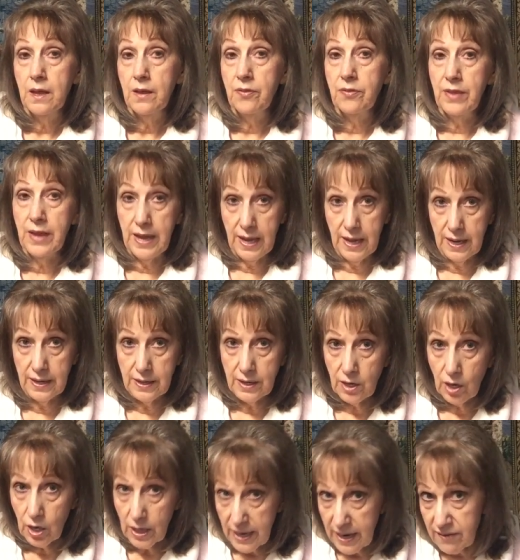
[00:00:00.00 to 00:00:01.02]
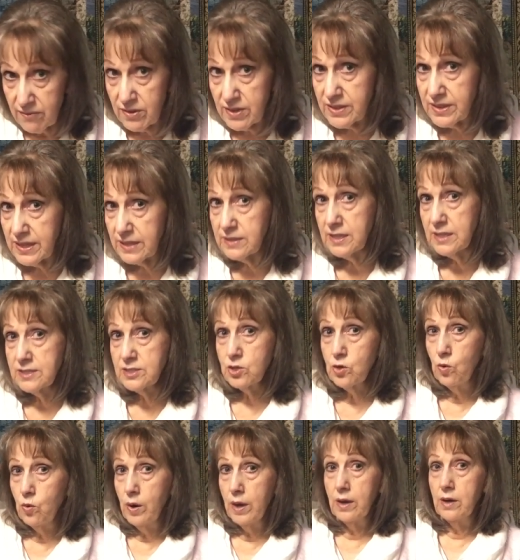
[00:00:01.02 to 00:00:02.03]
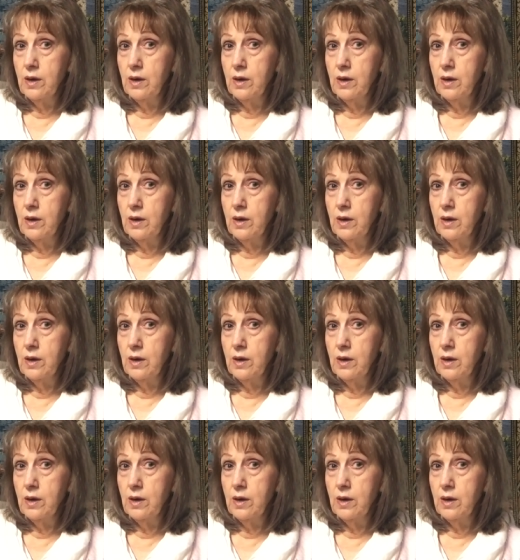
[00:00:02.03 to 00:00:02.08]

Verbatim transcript: that everything that's going